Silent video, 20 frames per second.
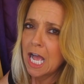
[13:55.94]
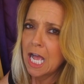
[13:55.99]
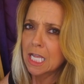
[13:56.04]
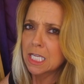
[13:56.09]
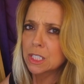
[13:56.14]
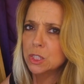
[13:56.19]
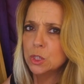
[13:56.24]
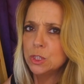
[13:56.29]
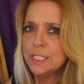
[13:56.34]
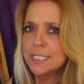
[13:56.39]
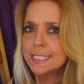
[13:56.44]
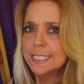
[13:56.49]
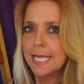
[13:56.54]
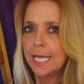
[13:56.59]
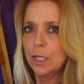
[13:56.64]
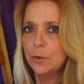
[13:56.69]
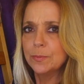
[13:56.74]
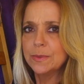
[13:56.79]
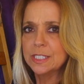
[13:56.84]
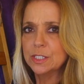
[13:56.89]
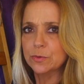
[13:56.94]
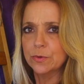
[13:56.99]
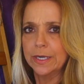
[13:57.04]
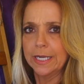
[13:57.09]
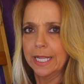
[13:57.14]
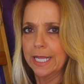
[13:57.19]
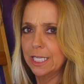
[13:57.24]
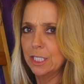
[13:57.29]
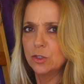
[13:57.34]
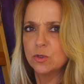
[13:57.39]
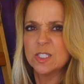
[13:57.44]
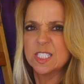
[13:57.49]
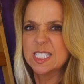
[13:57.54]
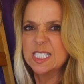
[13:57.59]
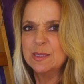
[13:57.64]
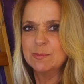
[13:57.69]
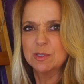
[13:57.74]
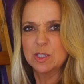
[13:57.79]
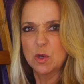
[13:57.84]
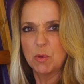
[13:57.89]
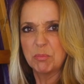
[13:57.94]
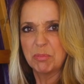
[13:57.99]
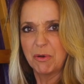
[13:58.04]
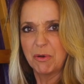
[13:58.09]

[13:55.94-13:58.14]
I couldn't tell, Miss Renee, you just seem so